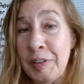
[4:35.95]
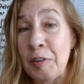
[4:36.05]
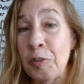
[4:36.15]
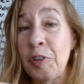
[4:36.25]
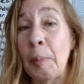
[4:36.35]

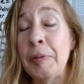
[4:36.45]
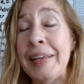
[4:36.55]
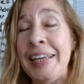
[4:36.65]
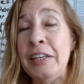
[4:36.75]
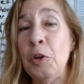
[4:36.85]
there's
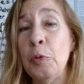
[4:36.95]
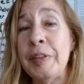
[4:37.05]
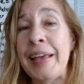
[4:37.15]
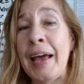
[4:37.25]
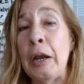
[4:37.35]
something in you
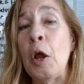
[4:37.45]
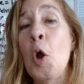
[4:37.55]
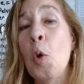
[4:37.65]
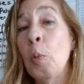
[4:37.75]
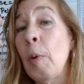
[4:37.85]
that
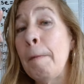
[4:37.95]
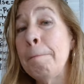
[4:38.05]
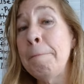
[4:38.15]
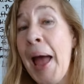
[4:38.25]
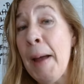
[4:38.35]

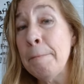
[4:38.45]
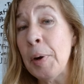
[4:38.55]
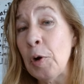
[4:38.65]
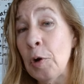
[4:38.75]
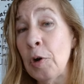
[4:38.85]

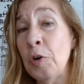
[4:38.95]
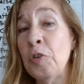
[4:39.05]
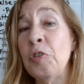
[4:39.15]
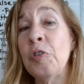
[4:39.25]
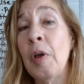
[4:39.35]

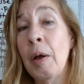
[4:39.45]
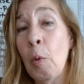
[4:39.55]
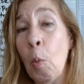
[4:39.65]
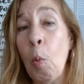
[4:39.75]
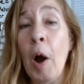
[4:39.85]
remembers
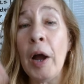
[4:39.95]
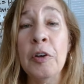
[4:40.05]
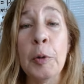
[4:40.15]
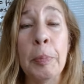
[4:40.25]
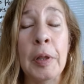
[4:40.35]
what
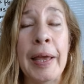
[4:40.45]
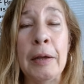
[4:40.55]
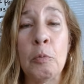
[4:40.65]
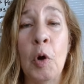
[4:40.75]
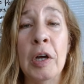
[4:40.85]
your
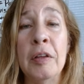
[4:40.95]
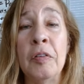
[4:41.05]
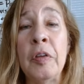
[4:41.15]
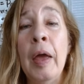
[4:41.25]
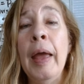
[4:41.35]
plan was,